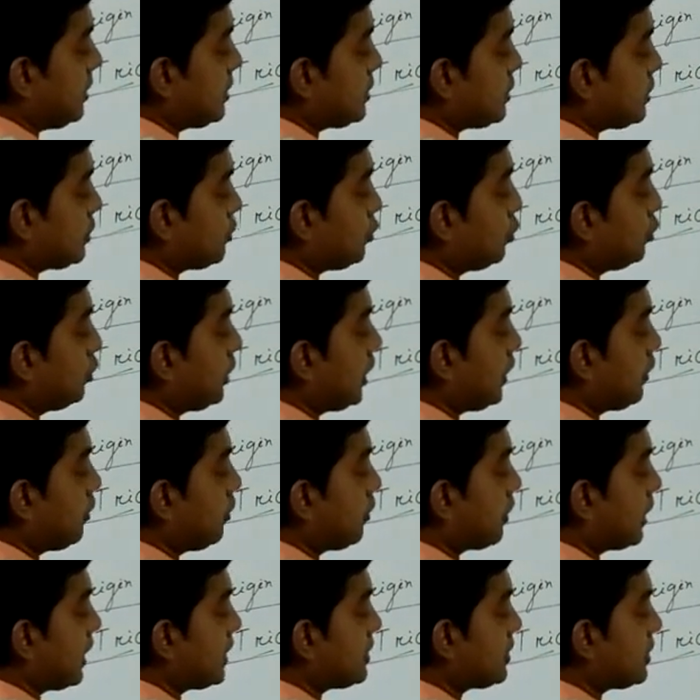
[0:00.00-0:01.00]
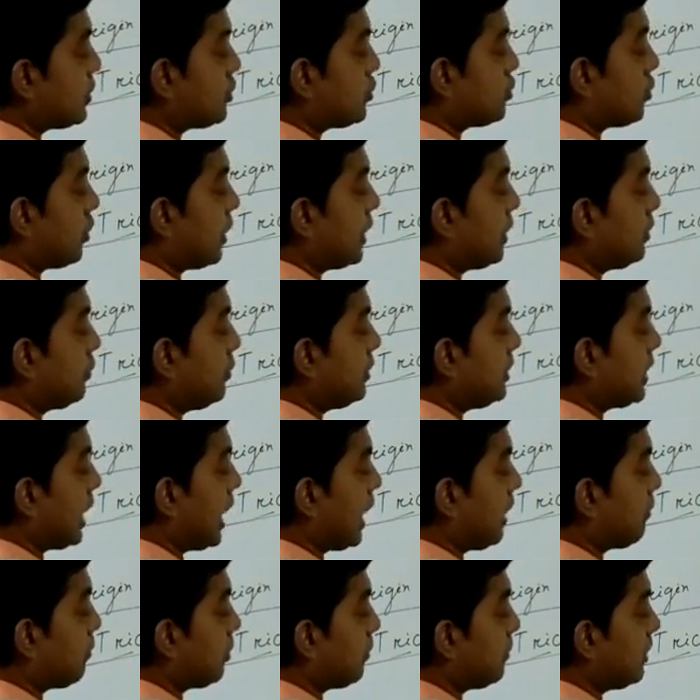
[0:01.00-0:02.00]
these two nucleotides are joined with the
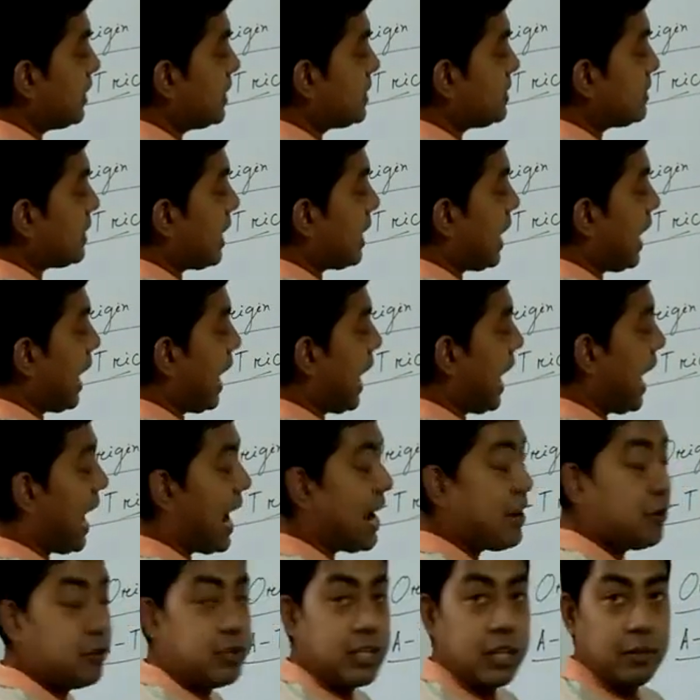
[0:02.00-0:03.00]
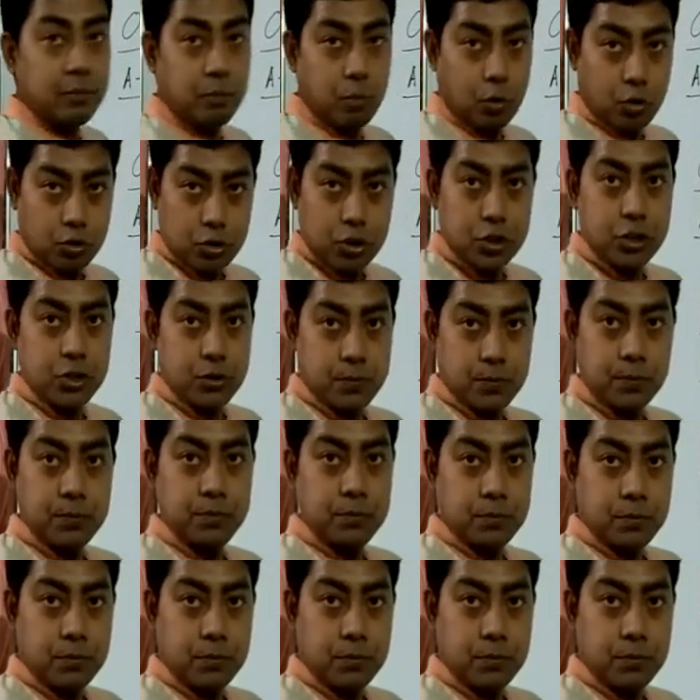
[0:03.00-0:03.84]
help of these hydrogen bonds.